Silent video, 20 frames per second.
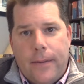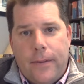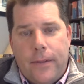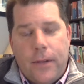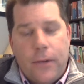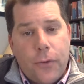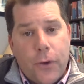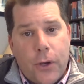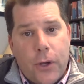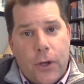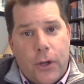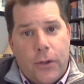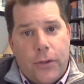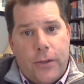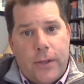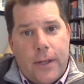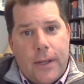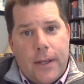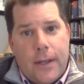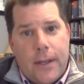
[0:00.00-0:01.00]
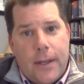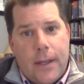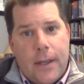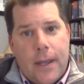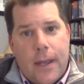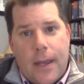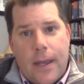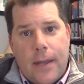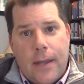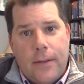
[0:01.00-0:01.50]
difficulty
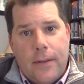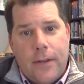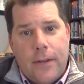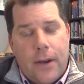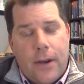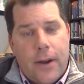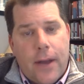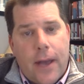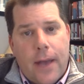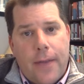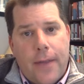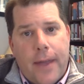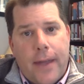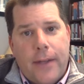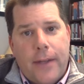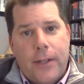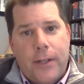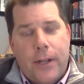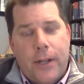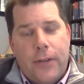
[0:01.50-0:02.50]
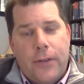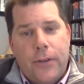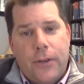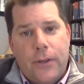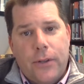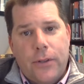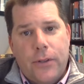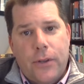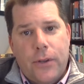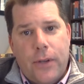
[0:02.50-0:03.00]
can tear down that
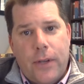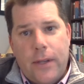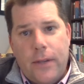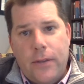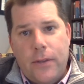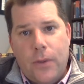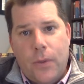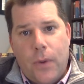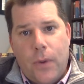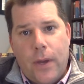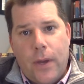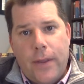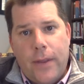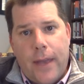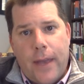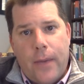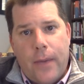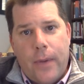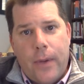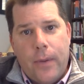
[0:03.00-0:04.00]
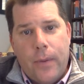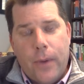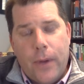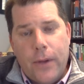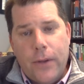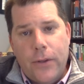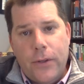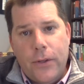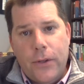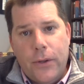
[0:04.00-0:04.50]
shelter. And so he's the one that we
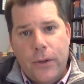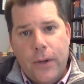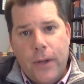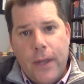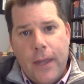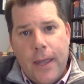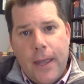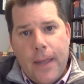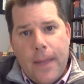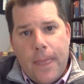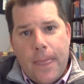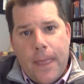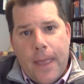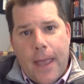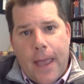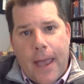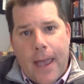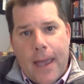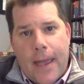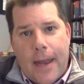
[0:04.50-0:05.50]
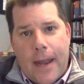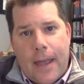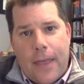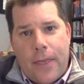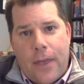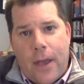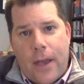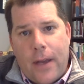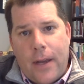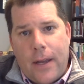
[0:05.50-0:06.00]
run to. And I
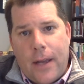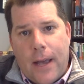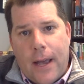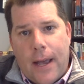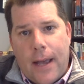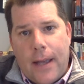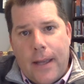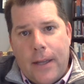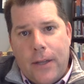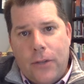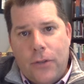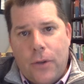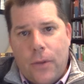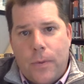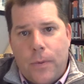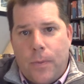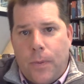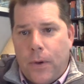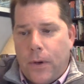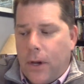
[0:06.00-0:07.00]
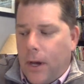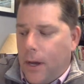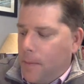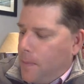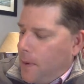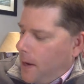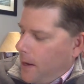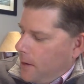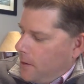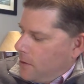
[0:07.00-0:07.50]
thought in Tripp's book
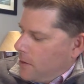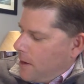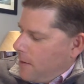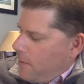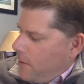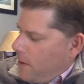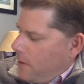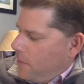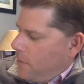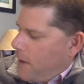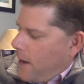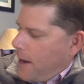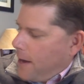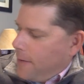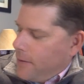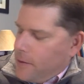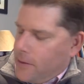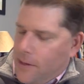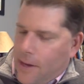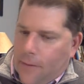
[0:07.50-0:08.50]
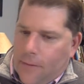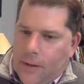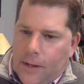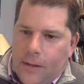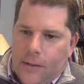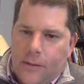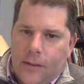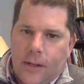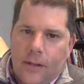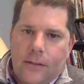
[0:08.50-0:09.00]
on page 75 and
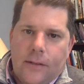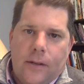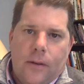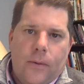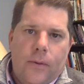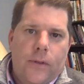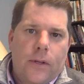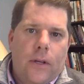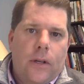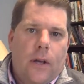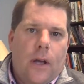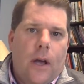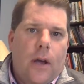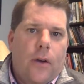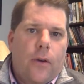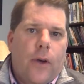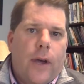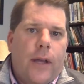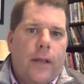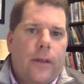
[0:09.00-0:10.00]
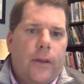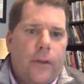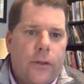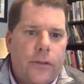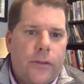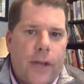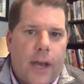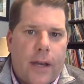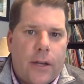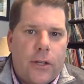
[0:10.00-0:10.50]
76, there was a great little
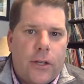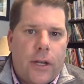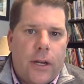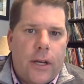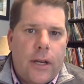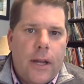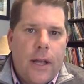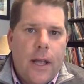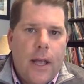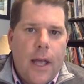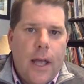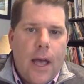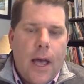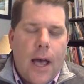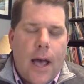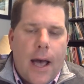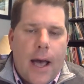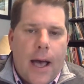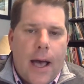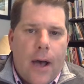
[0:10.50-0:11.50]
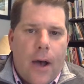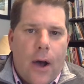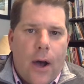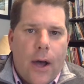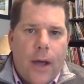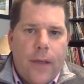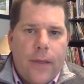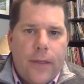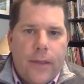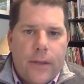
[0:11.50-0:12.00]
section
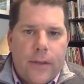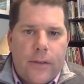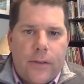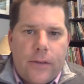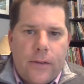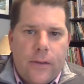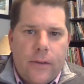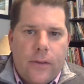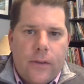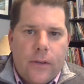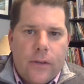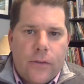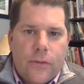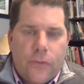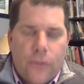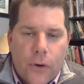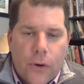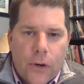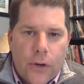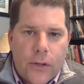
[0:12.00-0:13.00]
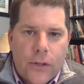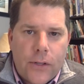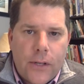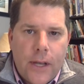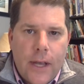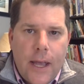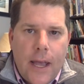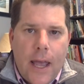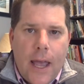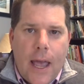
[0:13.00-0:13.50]
on this
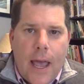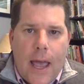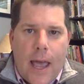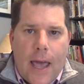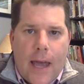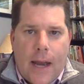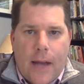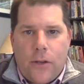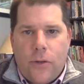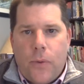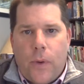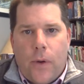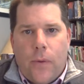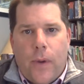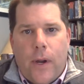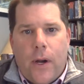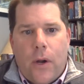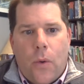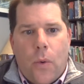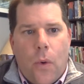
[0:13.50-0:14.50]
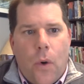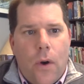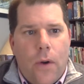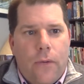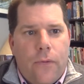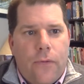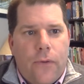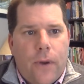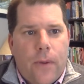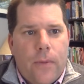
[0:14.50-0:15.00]
verse. And I just want to read a
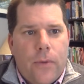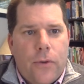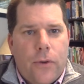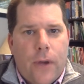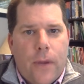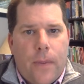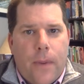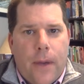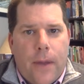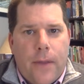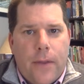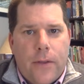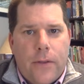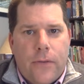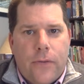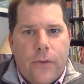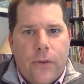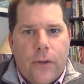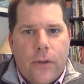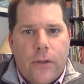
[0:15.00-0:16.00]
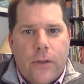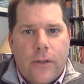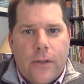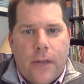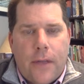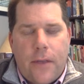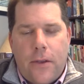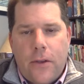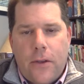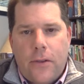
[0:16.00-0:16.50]
quote from Tripp on this verse because
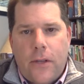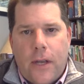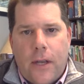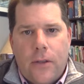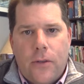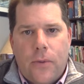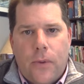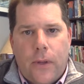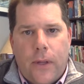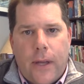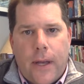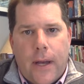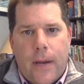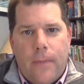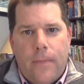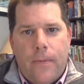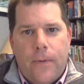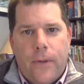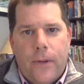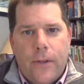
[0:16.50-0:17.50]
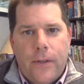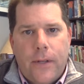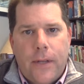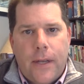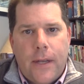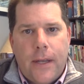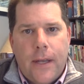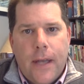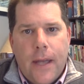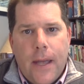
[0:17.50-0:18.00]
I just think it's really helpful as
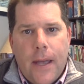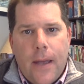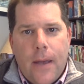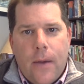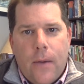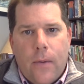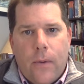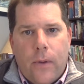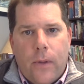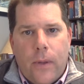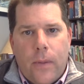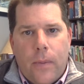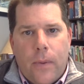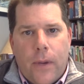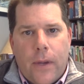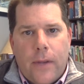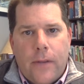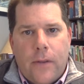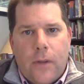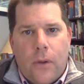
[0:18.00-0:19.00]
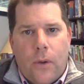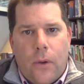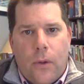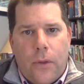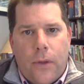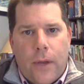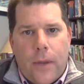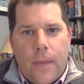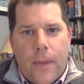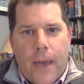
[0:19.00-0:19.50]
he really brings the
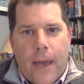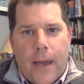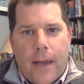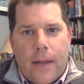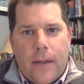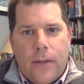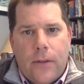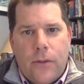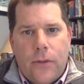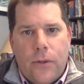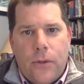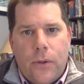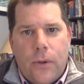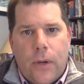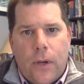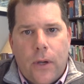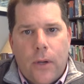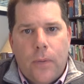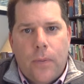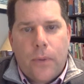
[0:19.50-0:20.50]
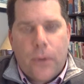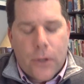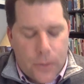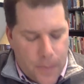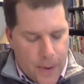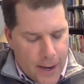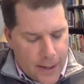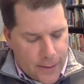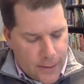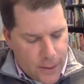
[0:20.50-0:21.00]
whole thing back into a good
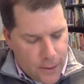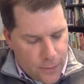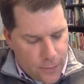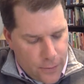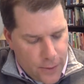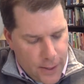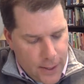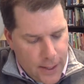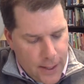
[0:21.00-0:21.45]
perspective.